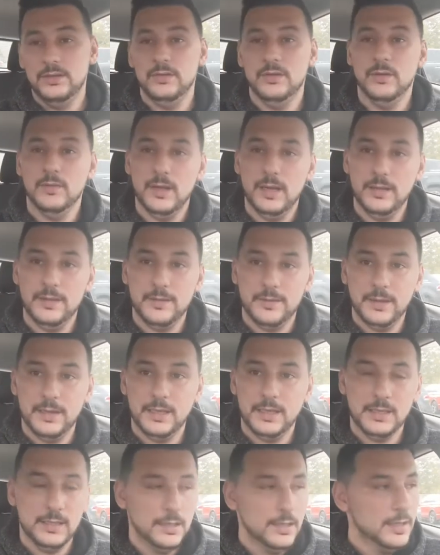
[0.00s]
do the right
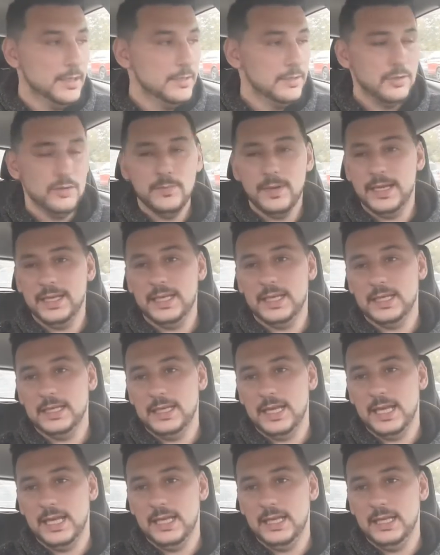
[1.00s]
thing. To my
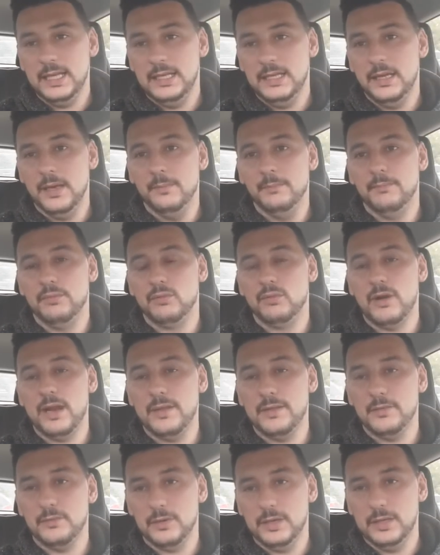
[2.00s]
Canadian
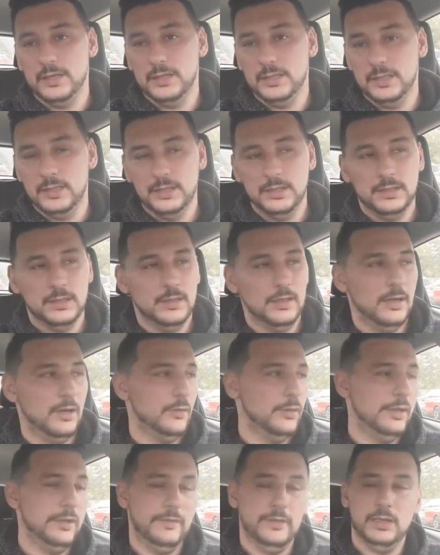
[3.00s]
brethren,
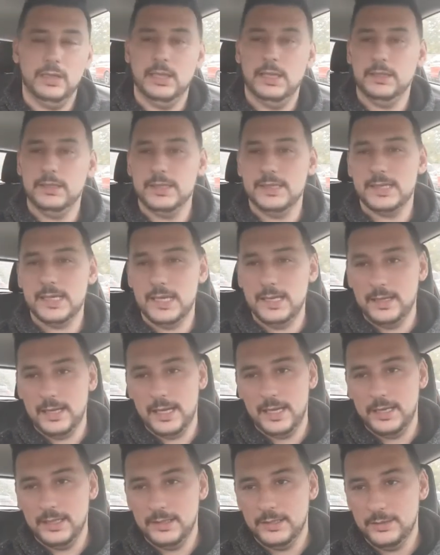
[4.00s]
are we even allowed to say
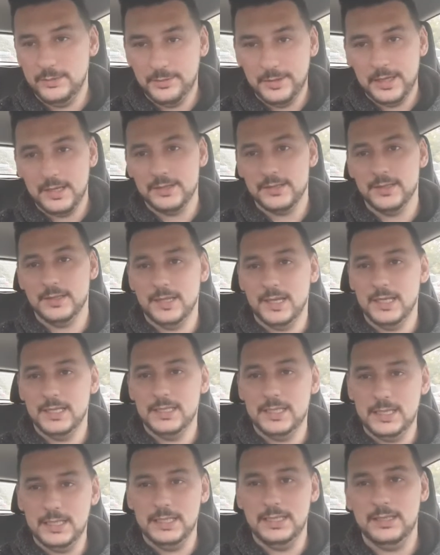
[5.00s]
that in
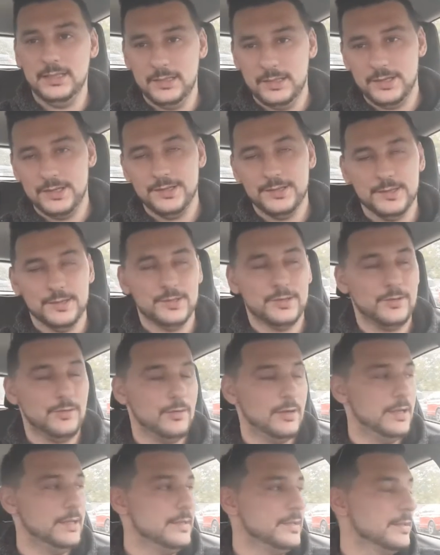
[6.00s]
2019? Jesus
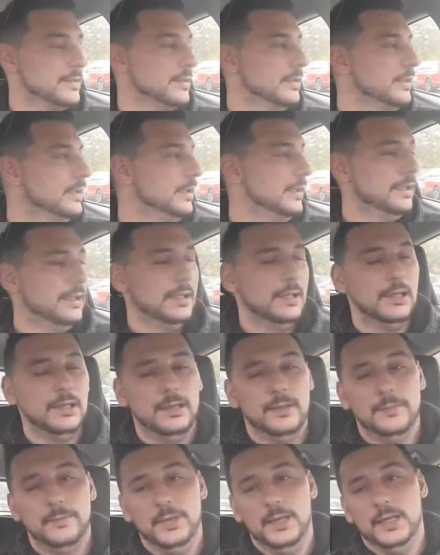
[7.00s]
Christ.
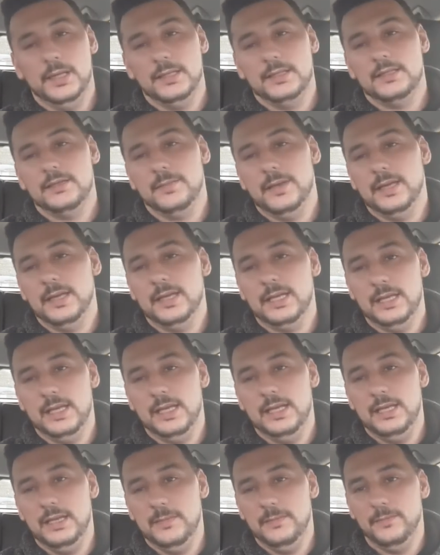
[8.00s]
But to my
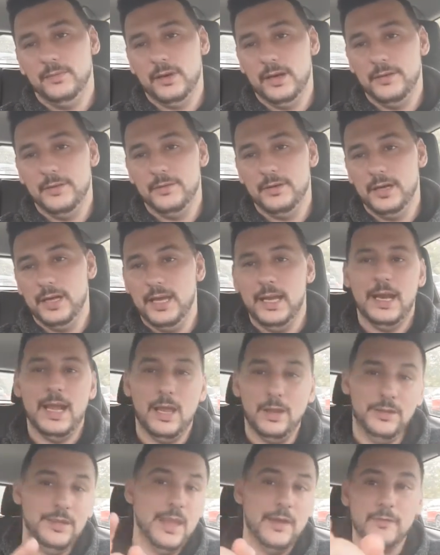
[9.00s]
Canadian brethren, and
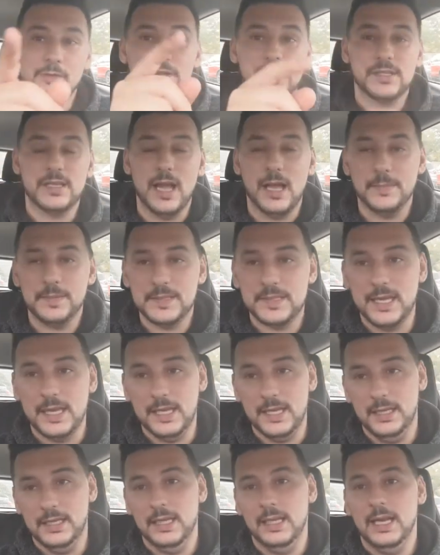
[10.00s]
I'll never stop
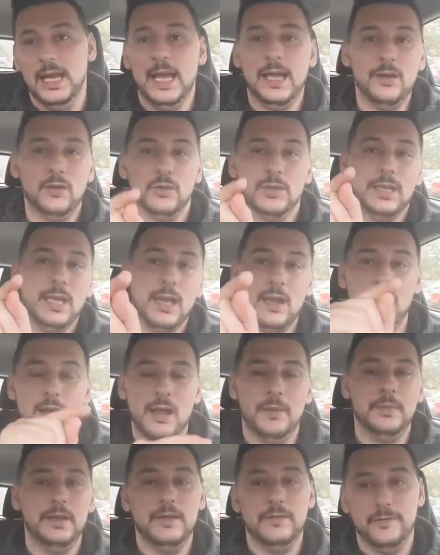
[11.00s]
saying it, I don't care
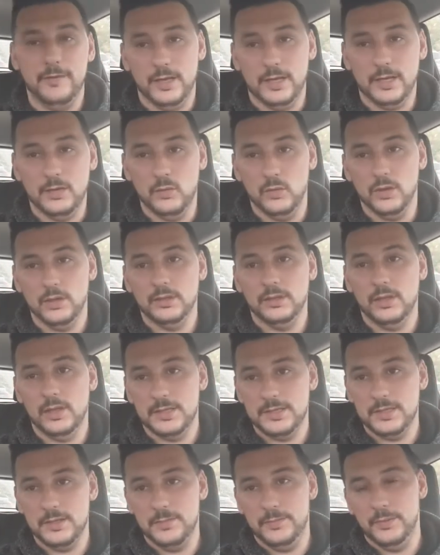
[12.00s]
how many fucking word
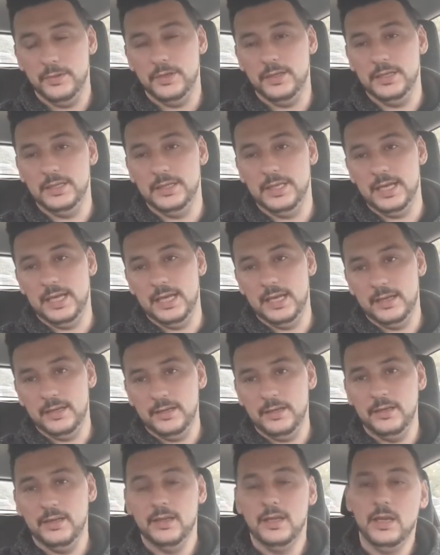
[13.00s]
laws you put in
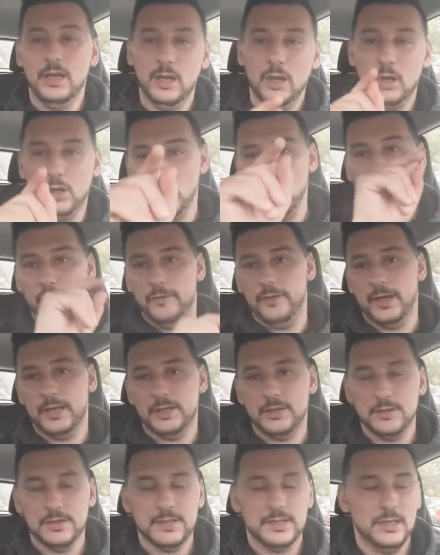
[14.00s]
Canada, go
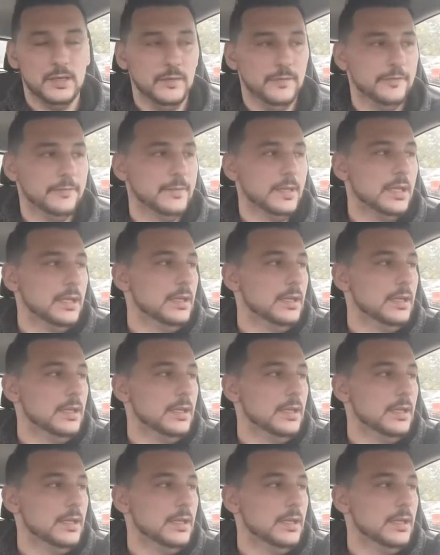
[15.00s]
fuck yourself.